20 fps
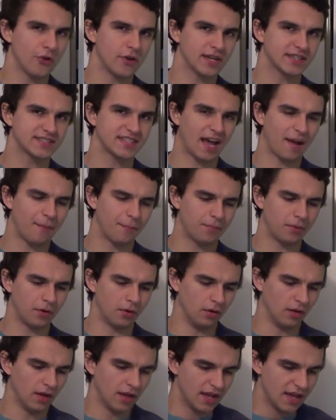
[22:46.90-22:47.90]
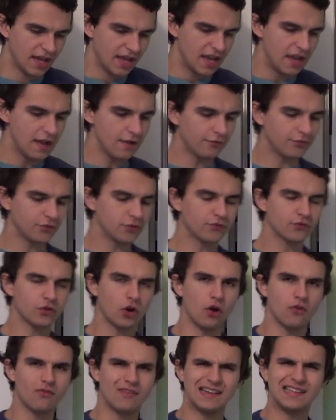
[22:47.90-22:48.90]
example. If you've
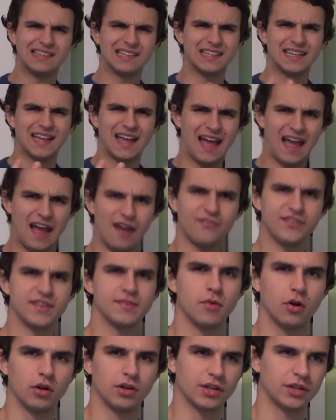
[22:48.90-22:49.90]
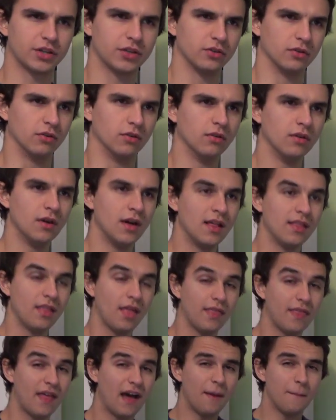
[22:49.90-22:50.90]
got a really heavy molecule,
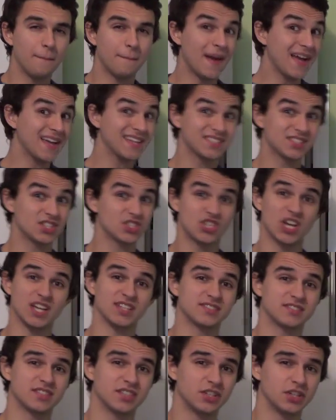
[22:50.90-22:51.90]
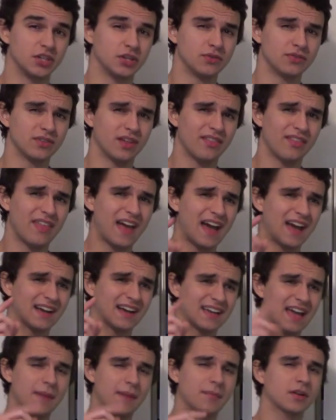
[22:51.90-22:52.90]
then that may suggest to you that that
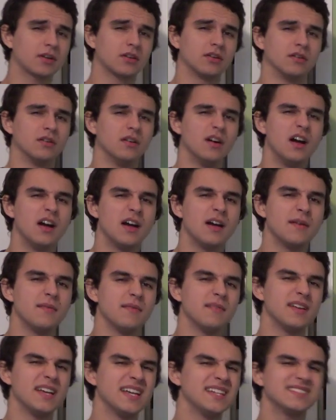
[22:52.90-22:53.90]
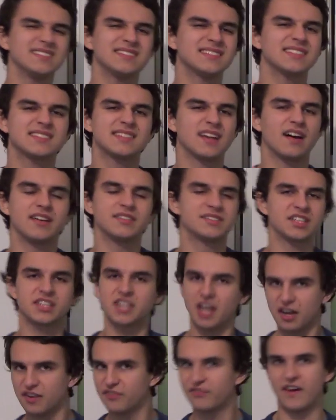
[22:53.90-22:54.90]
chemical isn't designed to
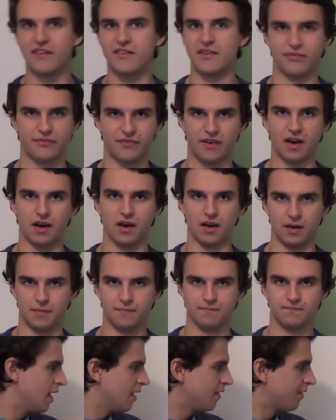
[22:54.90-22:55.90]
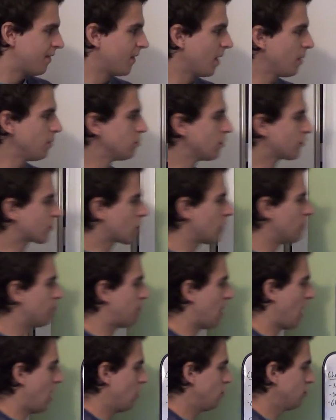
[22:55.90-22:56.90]
go very far. The number of
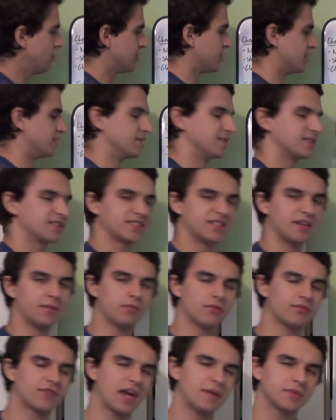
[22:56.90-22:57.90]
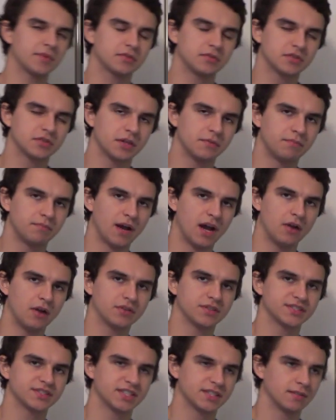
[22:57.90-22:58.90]
components, the number of chemical
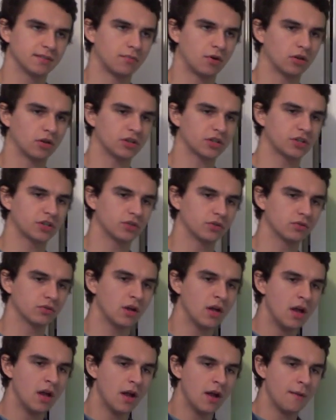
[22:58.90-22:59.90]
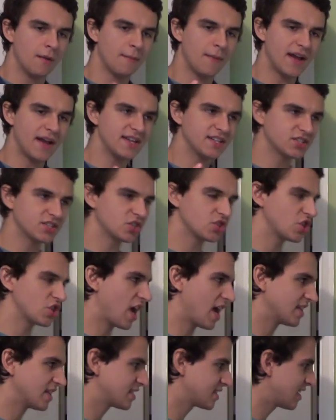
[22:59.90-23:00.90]
components in the molecule may
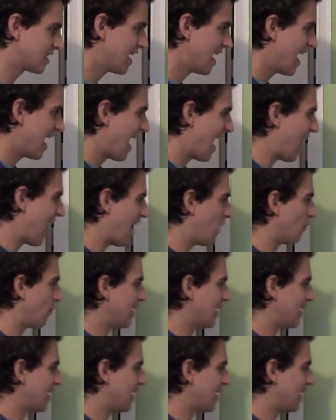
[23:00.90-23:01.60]
suggest how